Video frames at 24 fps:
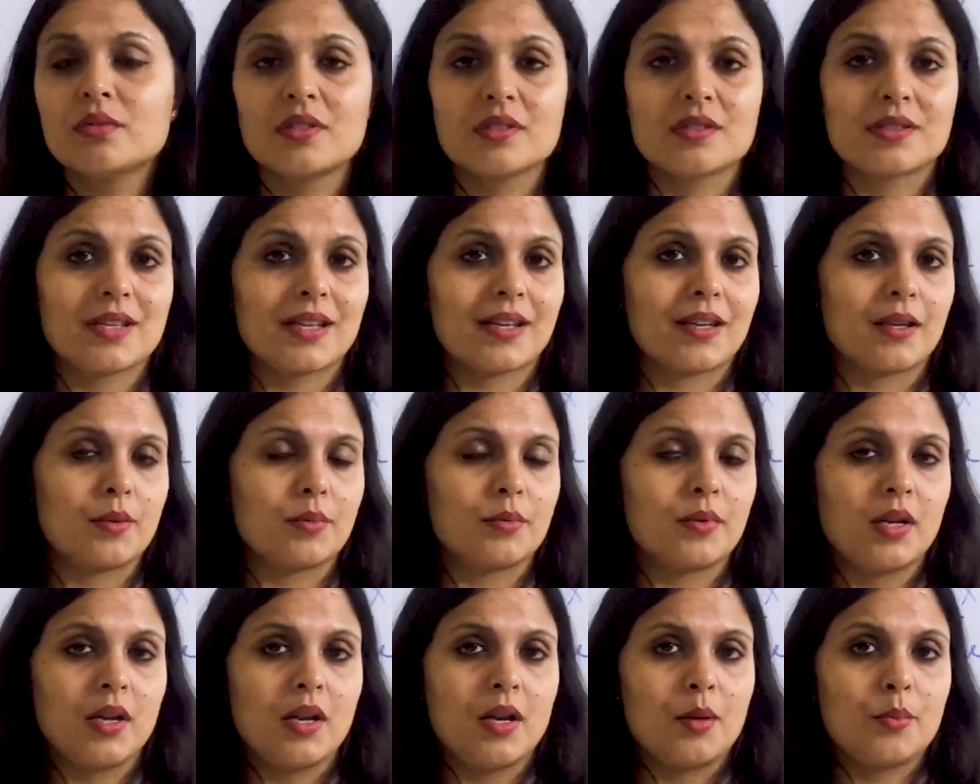the
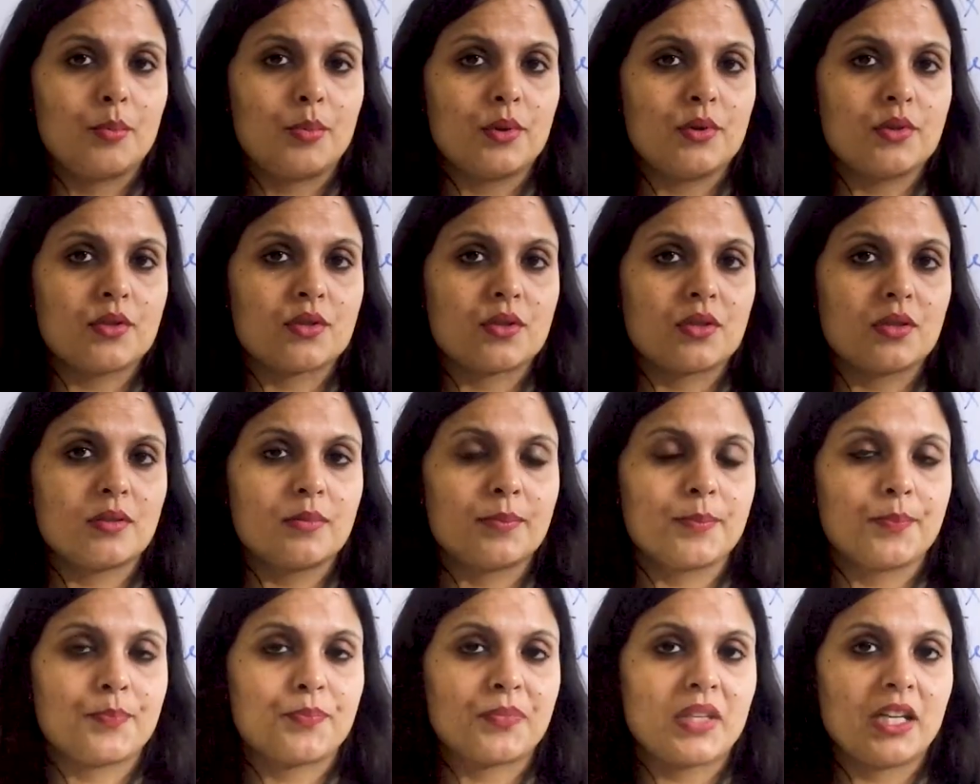second
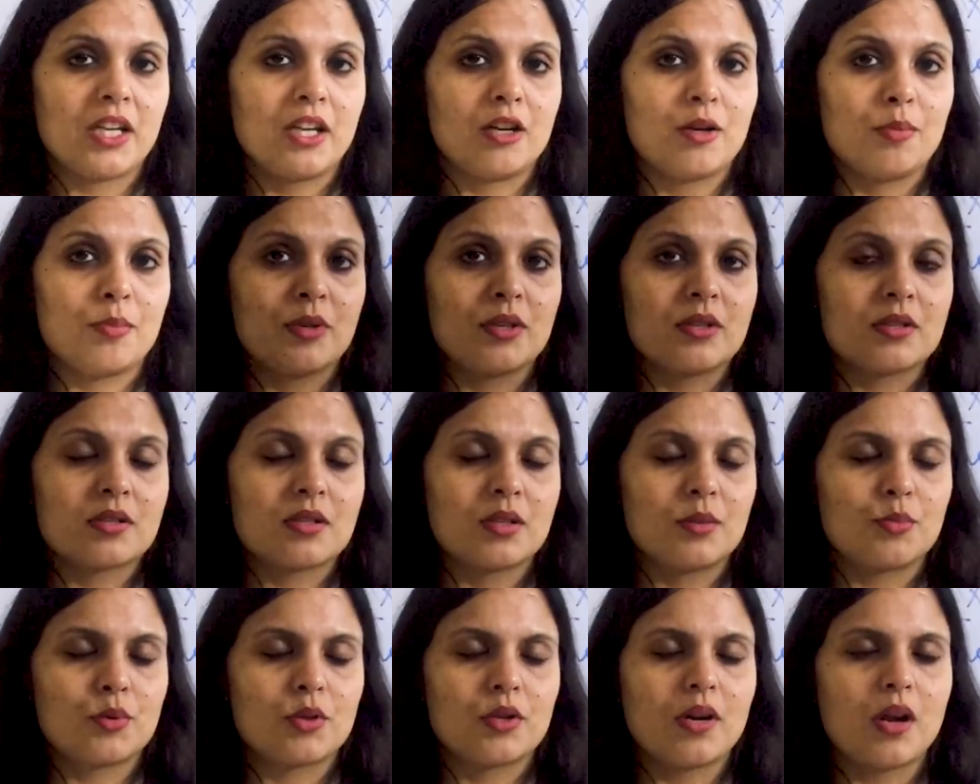person,
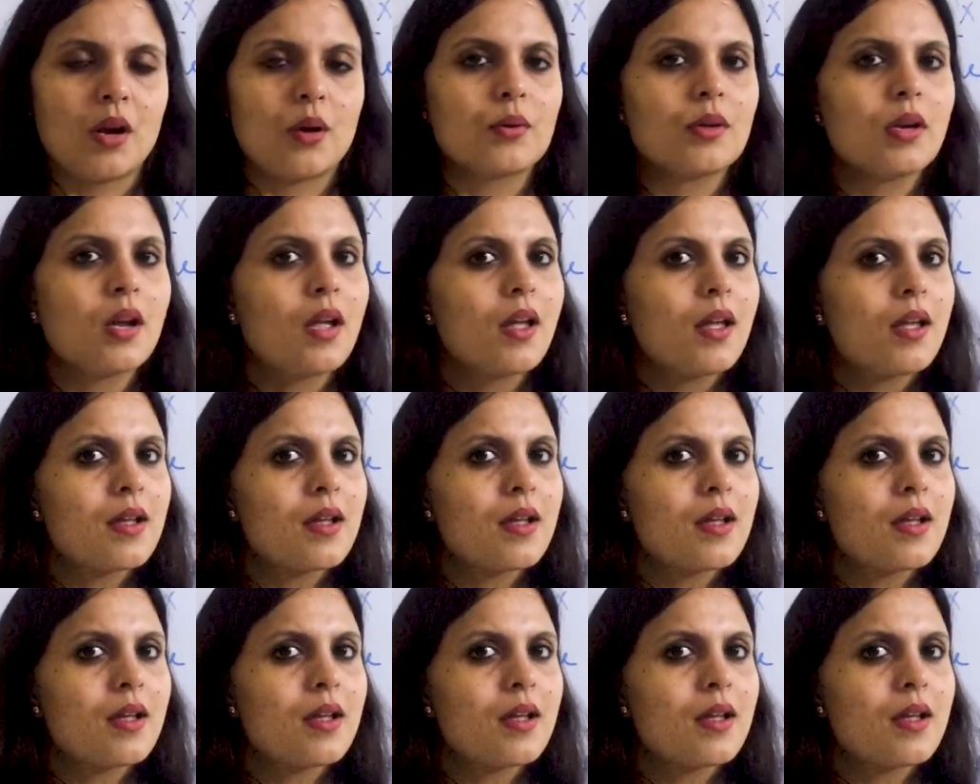personal pronoun.